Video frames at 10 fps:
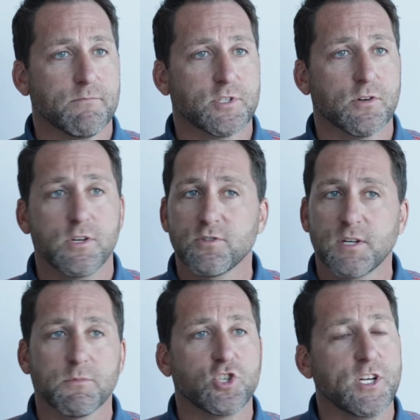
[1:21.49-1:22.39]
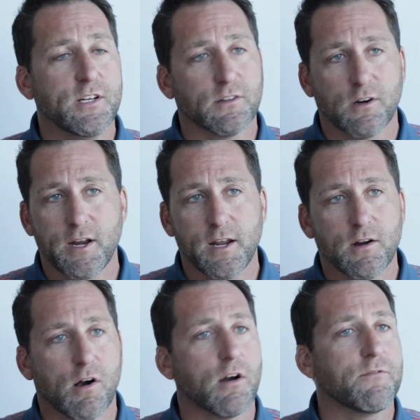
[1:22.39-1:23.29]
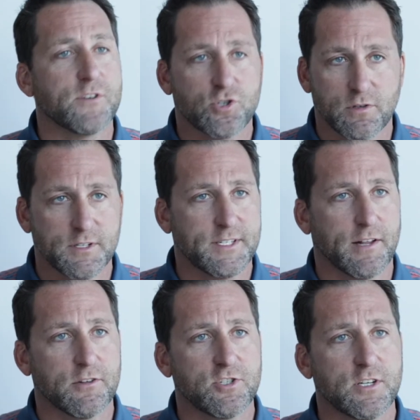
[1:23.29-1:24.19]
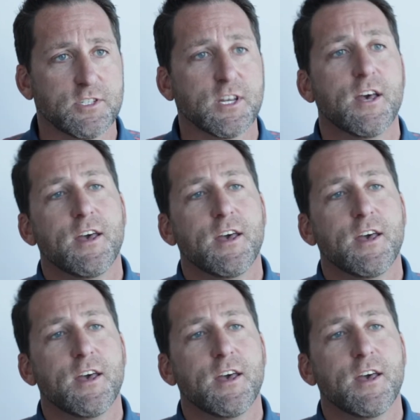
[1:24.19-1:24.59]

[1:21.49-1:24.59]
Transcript: So, using machine learning, artificial intelligence,